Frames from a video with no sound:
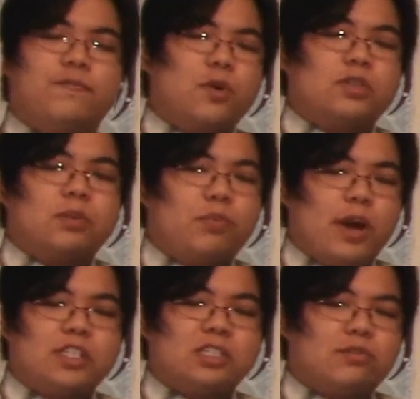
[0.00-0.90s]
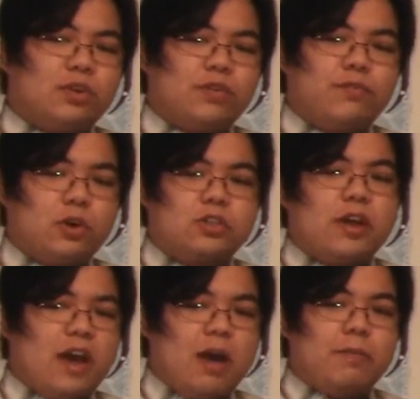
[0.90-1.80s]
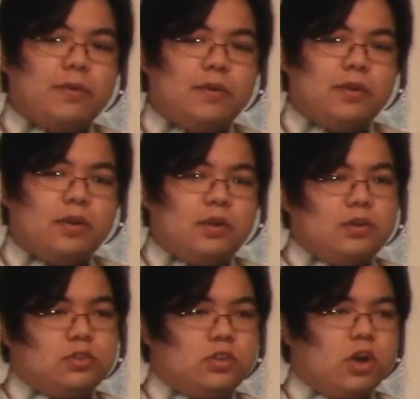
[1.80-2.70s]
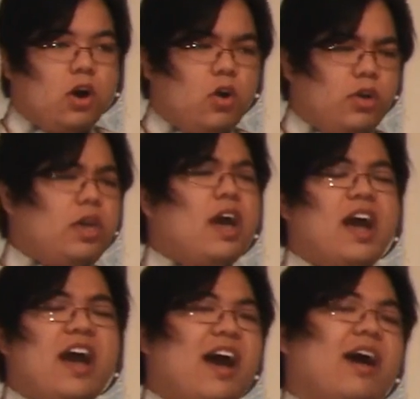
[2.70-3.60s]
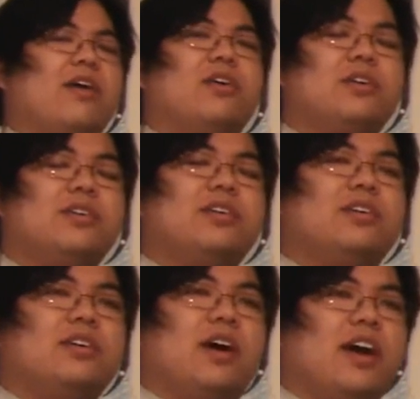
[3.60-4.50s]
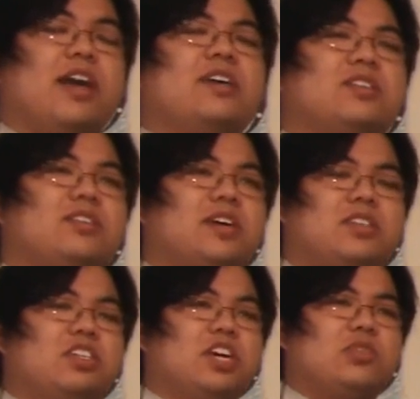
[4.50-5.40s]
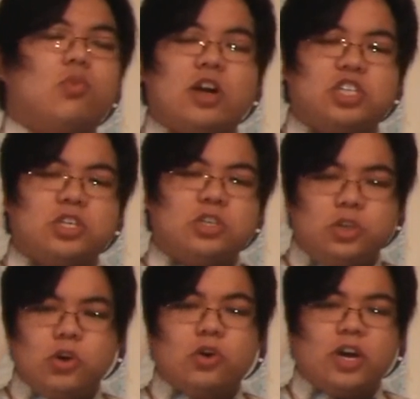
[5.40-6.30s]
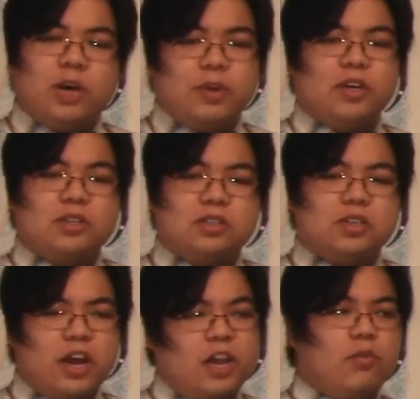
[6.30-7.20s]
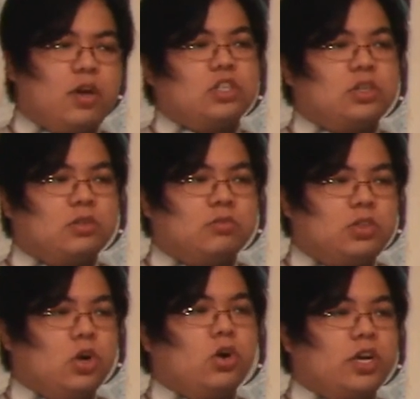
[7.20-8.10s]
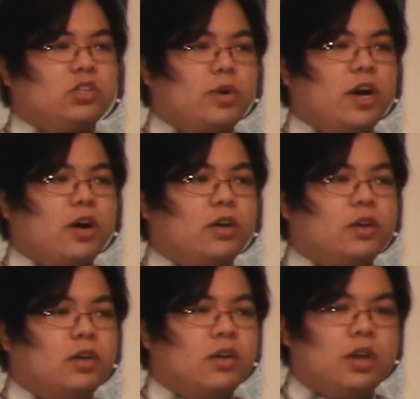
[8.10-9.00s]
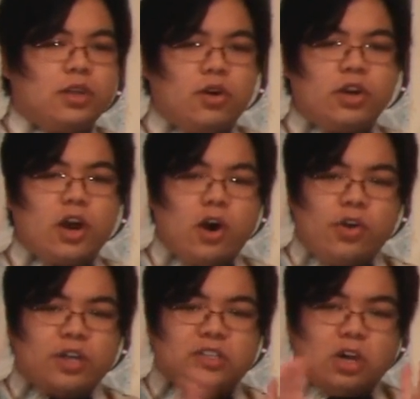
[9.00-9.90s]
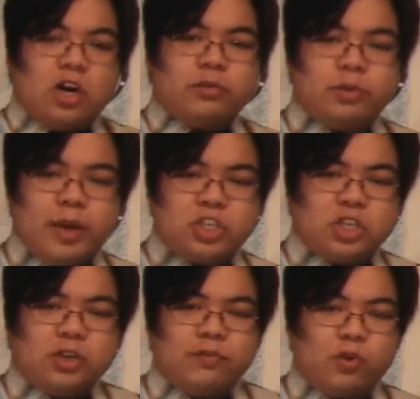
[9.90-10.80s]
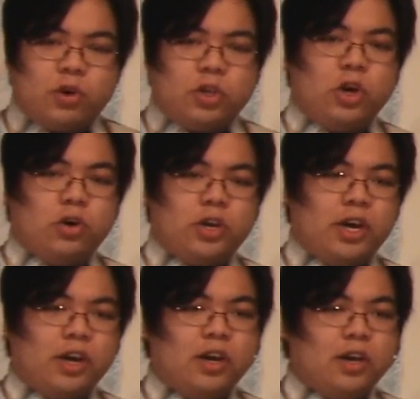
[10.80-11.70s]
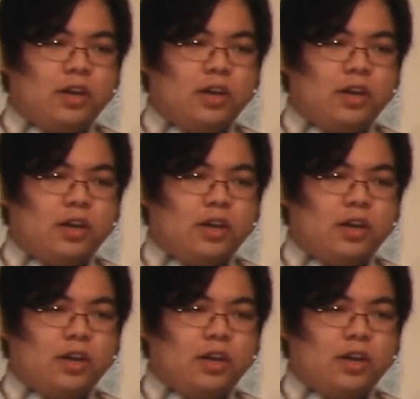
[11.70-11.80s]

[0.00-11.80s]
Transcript: first impressions for the first ep. So yeah, I guess I suggest watching Hyouka, because I am watching Hyouka as well. There you go, that's the honorable mention for Hyouka.